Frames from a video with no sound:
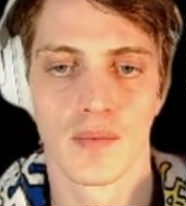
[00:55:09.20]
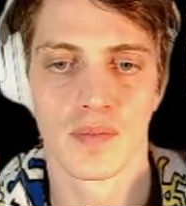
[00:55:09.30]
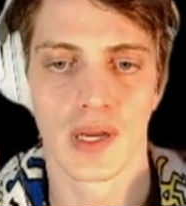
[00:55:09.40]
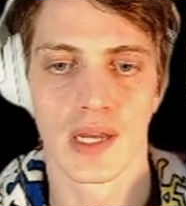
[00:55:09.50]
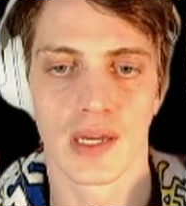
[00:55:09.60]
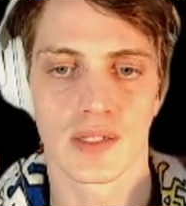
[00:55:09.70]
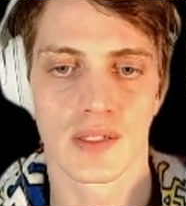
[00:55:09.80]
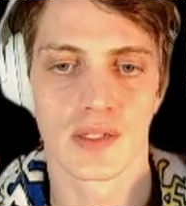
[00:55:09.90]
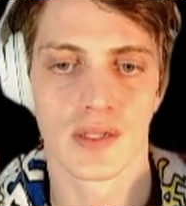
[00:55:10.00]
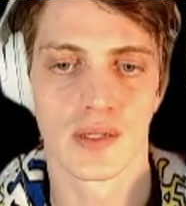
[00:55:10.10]

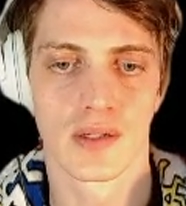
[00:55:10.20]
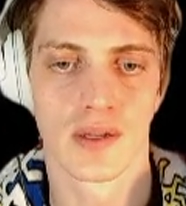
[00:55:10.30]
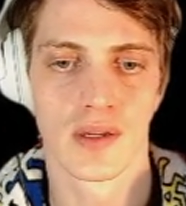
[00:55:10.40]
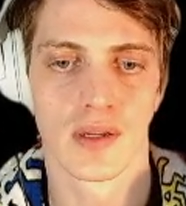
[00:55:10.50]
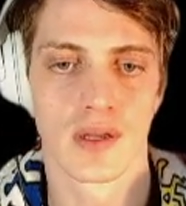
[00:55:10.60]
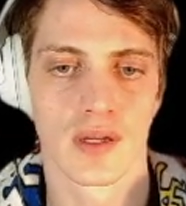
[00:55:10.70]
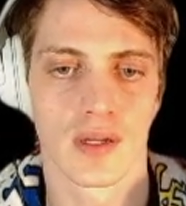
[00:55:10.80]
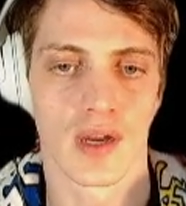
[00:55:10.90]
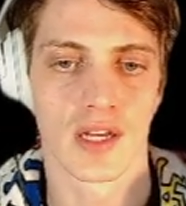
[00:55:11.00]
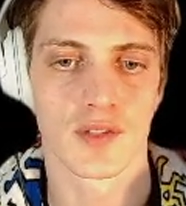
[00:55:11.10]
box,
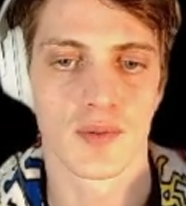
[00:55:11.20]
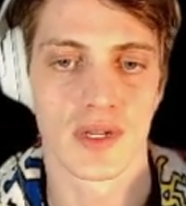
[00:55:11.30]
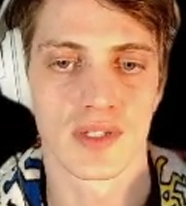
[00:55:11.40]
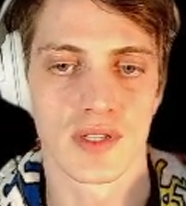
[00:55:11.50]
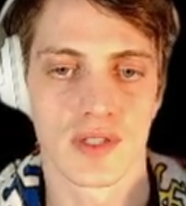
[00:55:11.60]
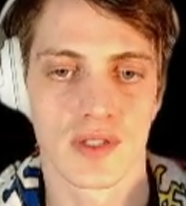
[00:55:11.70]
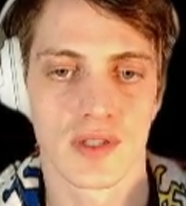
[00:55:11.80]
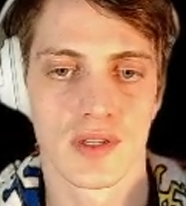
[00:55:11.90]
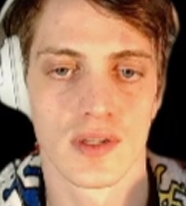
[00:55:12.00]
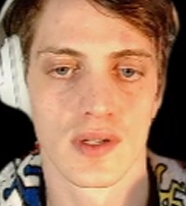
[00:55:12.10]
cost basis.